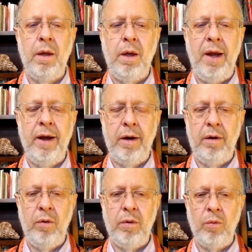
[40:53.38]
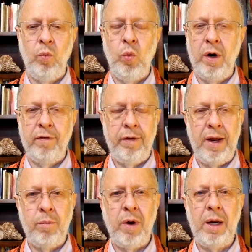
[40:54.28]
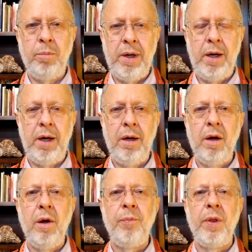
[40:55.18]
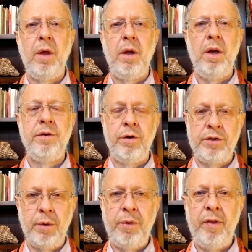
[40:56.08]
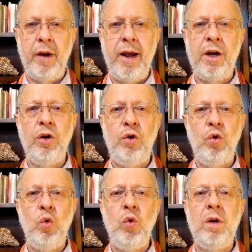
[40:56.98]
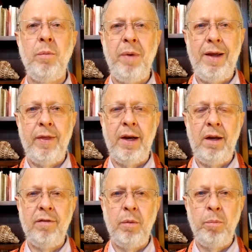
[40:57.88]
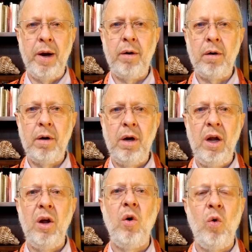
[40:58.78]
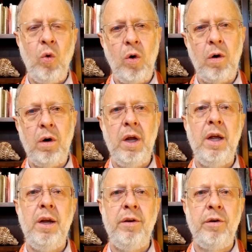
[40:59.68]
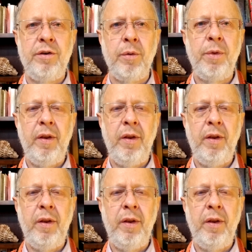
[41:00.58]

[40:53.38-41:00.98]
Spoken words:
And whatever that might be, is there something that I could do to make that even better? Or is there something